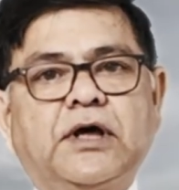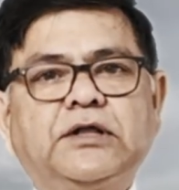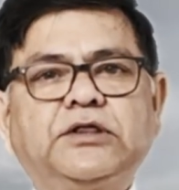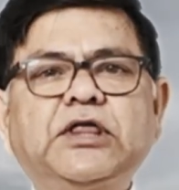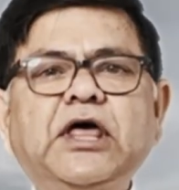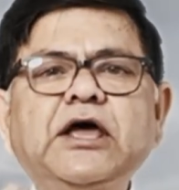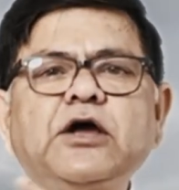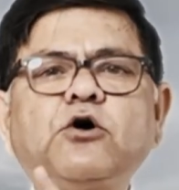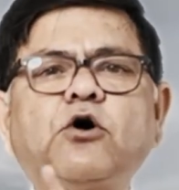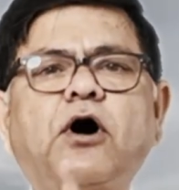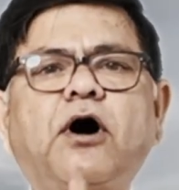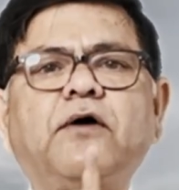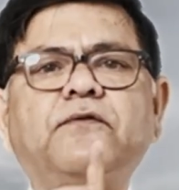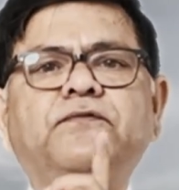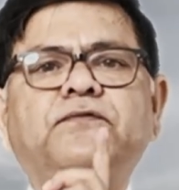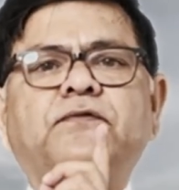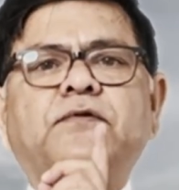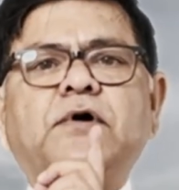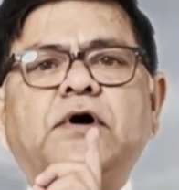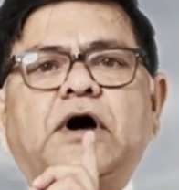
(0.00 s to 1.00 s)
Think of
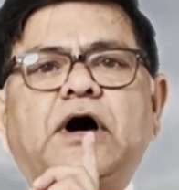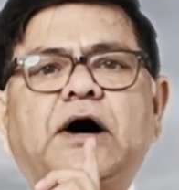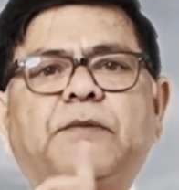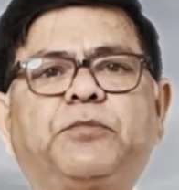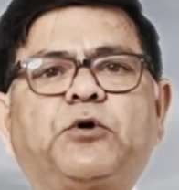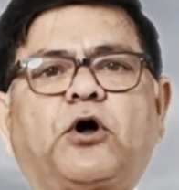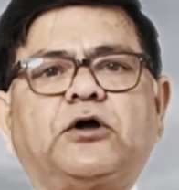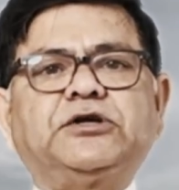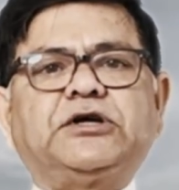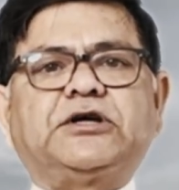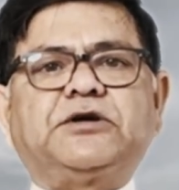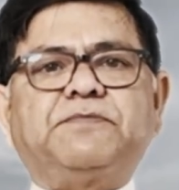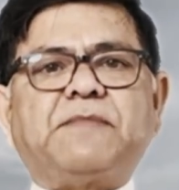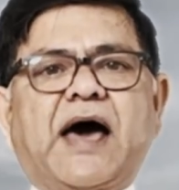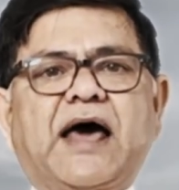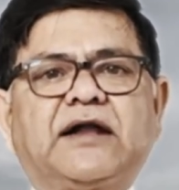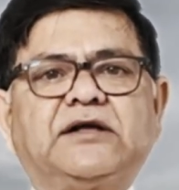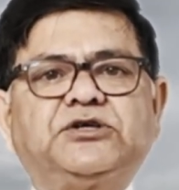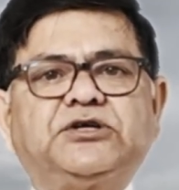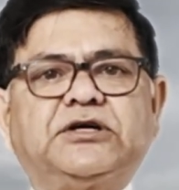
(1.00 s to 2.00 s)
a project
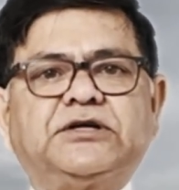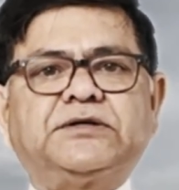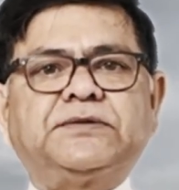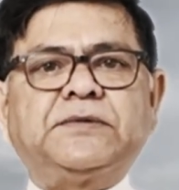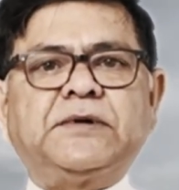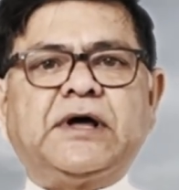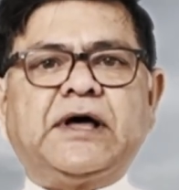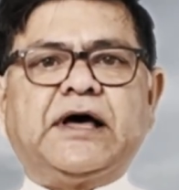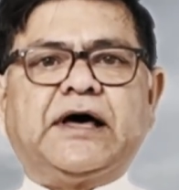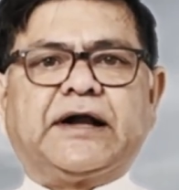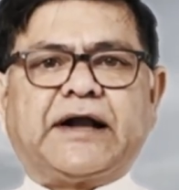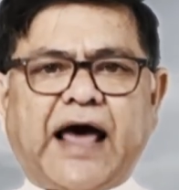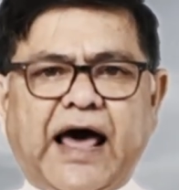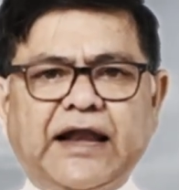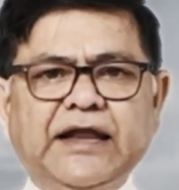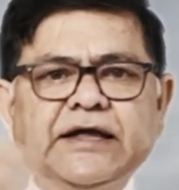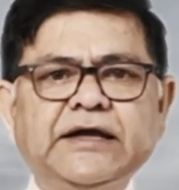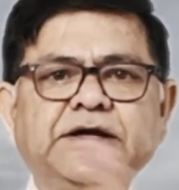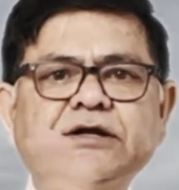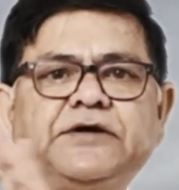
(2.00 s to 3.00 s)
manager
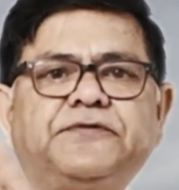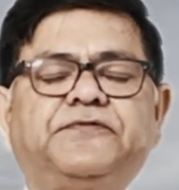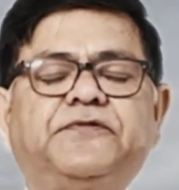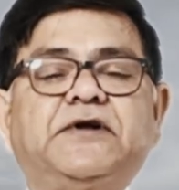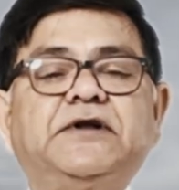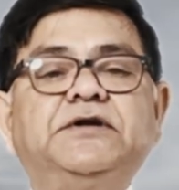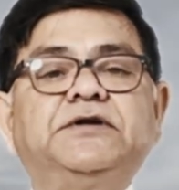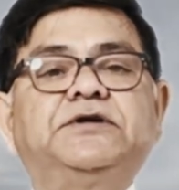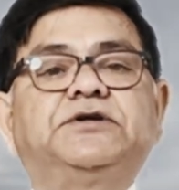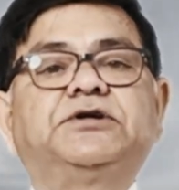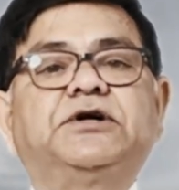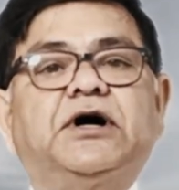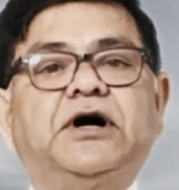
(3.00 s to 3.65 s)
rallying different